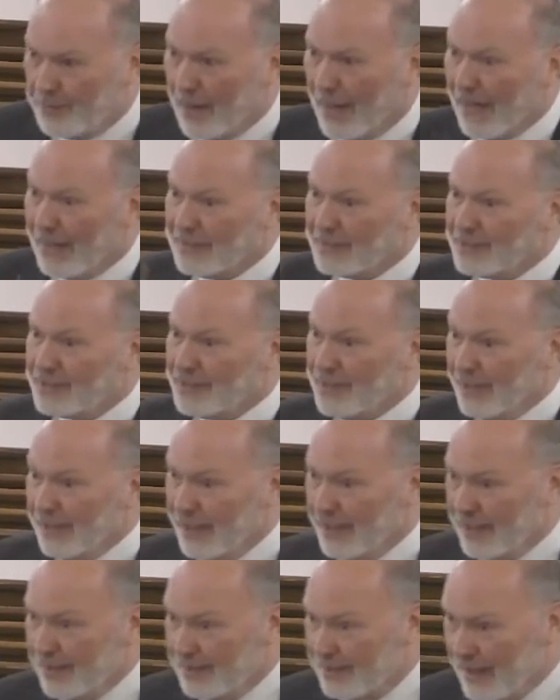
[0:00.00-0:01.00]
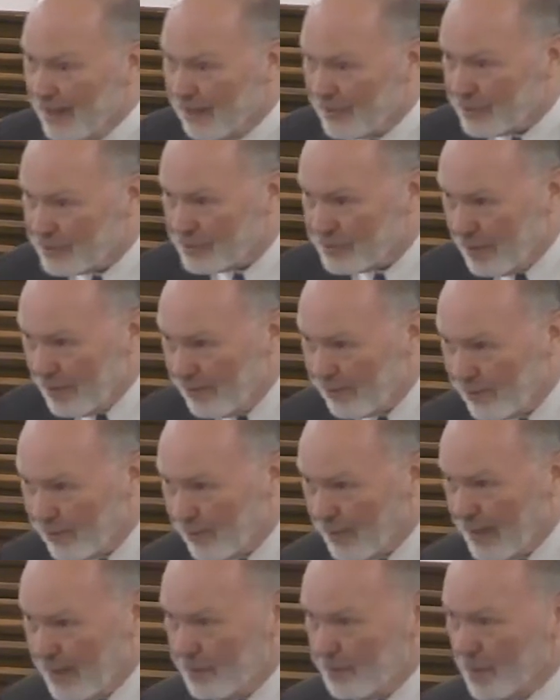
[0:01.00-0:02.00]
by seeing their
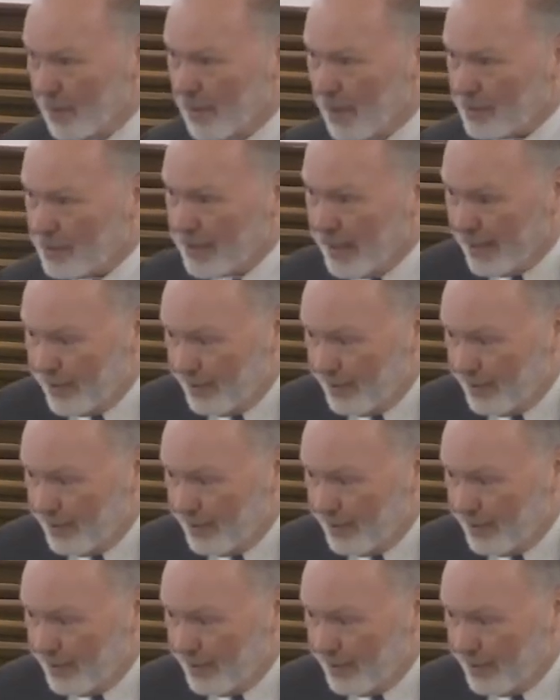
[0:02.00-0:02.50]
suffering because I